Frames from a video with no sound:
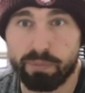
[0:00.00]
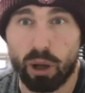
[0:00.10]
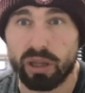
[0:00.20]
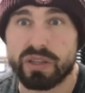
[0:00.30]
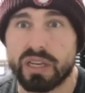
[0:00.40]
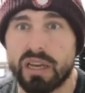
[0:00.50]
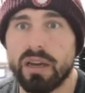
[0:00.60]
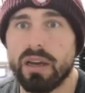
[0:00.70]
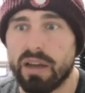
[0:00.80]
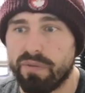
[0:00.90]
policy
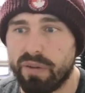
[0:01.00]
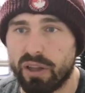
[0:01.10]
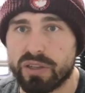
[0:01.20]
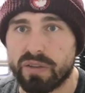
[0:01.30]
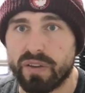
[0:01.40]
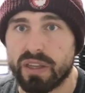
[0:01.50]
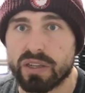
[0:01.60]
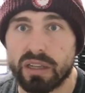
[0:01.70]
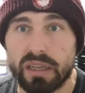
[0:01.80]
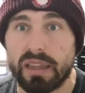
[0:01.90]
and philosophy that's
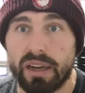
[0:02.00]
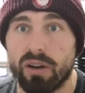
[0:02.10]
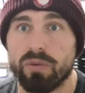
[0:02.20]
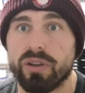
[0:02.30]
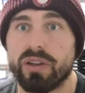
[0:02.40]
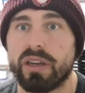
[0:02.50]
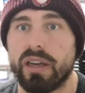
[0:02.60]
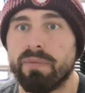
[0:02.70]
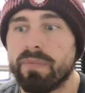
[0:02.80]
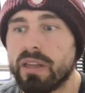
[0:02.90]
clearly not
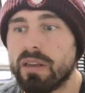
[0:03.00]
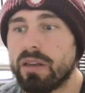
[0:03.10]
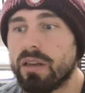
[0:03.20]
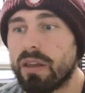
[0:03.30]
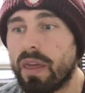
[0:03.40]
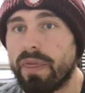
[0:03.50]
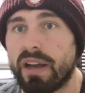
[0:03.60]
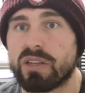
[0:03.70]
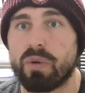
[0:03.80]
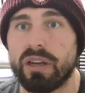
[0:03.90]
working, then
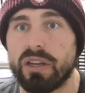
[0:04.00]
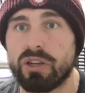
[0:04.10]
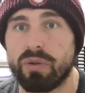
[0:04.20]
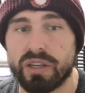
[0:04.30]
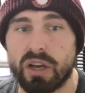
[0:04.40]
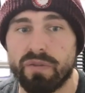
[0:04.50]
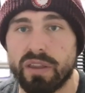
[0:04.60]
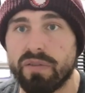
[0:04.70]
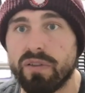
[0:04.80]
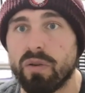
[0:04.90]
that's when you shoot yourself in
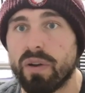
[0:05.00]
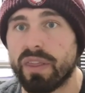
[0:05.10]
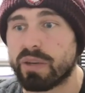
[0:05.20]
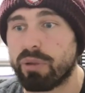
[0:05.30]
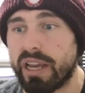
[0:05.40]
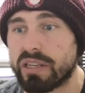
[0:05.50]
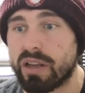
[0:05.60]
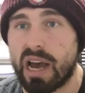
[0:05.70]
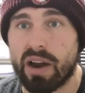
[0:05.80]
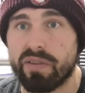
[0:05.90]
the foot. When there's players
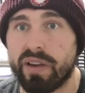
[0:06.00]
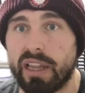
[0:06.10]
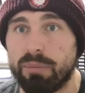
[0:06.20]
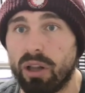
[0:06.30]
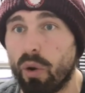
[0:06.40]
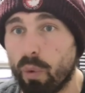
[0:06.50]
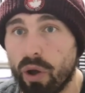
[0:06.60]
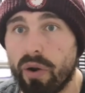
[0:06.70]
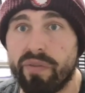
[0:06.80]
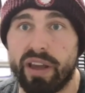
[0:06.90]
that are available or
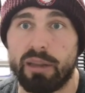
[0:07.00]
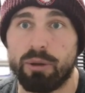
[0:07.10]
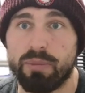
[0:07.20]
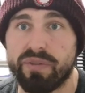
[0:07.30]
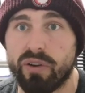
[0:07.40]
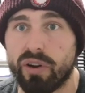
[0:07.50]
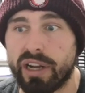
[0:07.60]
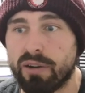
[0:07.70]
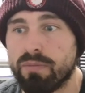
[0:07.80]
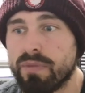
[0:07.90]
were available before
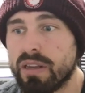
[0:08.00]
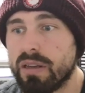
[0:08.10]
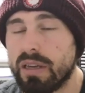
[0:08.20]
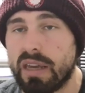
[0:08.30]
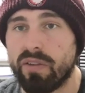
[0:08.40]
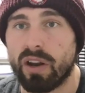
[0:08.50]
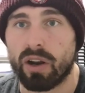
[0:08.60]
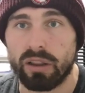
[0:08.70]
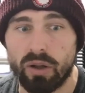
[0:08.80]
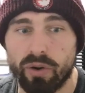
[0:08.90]
now, even on
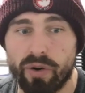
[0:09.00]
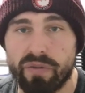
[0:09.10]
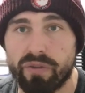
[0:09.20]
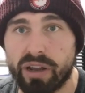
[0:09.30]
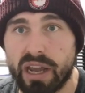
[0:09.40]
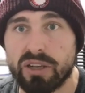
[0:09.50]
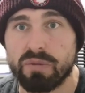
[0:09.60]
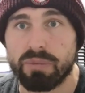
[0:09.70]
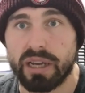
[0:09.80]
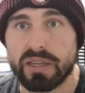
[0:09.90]
a loan or a free
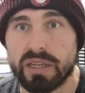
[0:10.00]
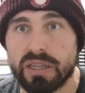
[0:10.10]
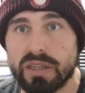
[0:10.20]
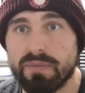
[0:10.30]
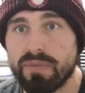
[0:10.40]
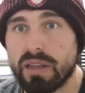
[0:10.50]
agent basis,